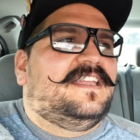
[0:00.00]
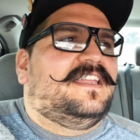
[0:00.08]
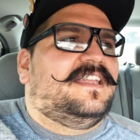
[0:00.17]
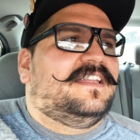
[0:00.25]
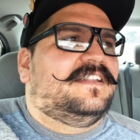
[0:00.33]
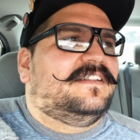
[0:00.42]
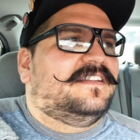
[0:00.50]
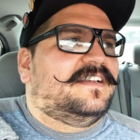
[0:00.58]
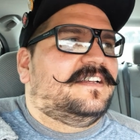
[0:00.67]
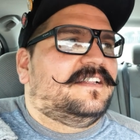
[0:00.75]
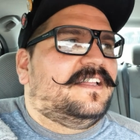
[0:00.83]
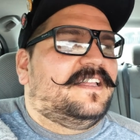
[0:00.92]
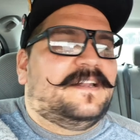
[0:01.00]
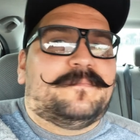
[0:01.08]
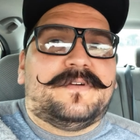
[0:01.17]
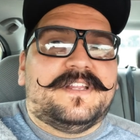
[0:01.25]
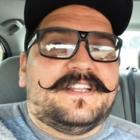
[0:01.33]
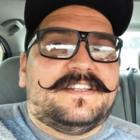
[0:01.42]
and uh, and a
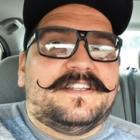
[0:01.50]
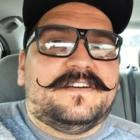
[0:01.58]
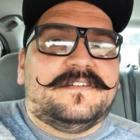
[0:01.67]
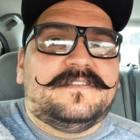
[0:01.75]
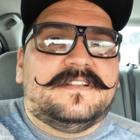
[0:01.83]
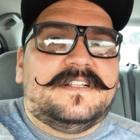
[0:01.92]
pretty good deal